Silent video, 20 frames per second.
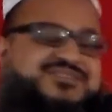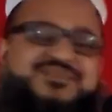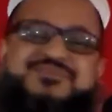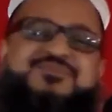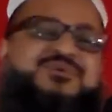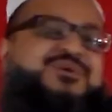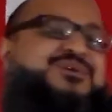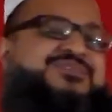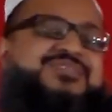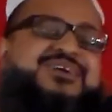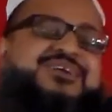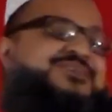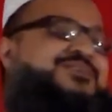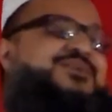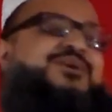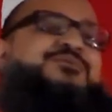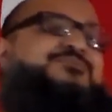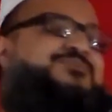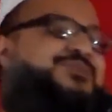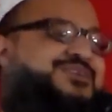The one that
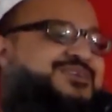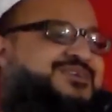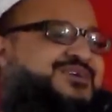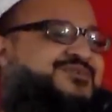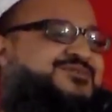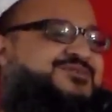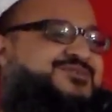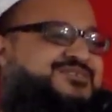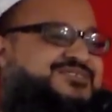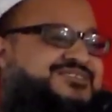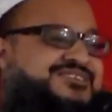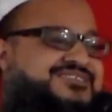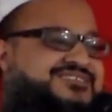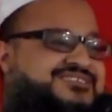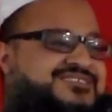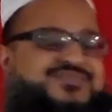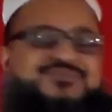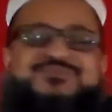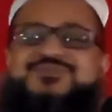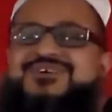nobody
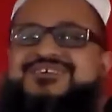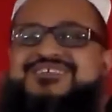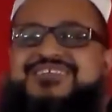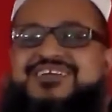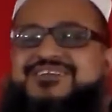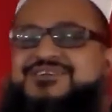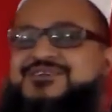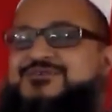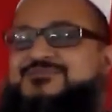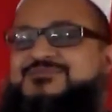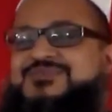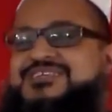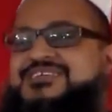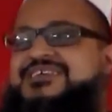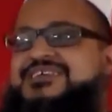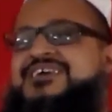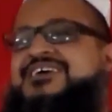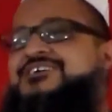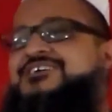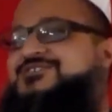notices, the one that
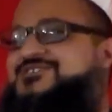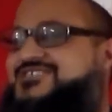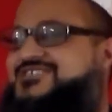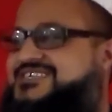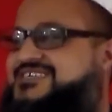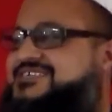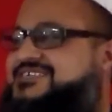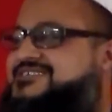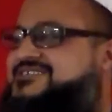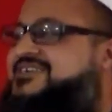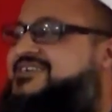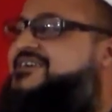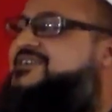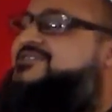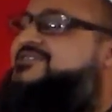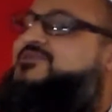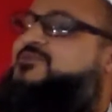nobody sees,